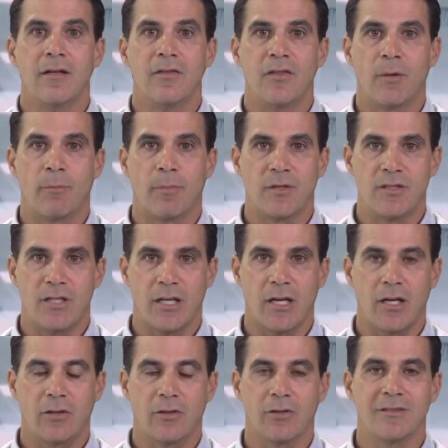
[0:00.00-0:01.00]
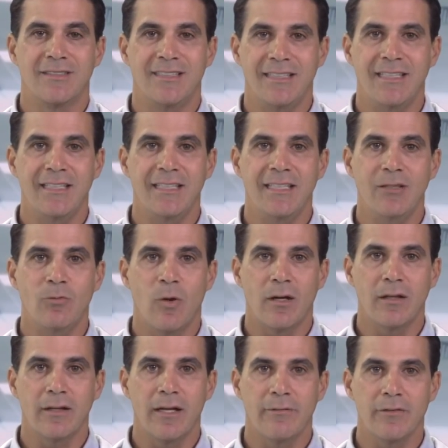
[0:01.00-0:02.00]
The particular
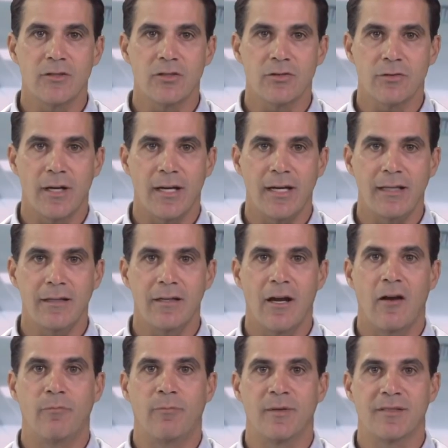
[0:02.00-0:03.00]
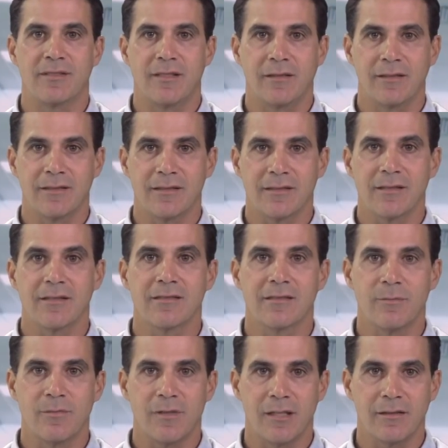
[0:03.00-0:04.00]
DE111 strain of Bacillus
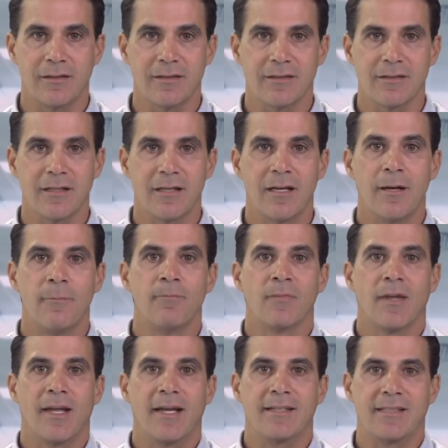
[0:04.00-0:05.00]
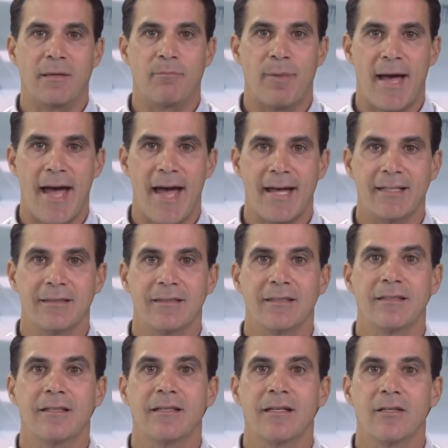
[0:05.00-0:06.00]
subtilis is a
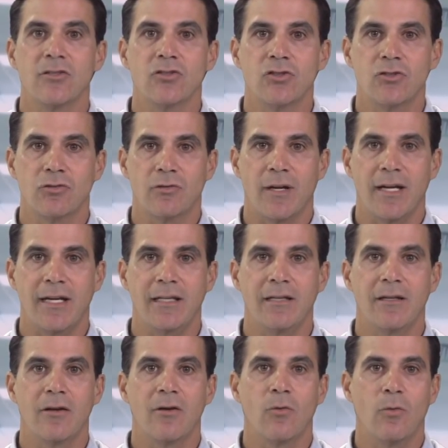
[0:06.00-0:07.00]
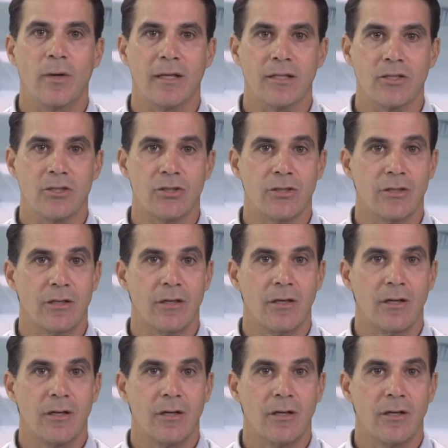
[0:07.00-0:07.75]
patented strain which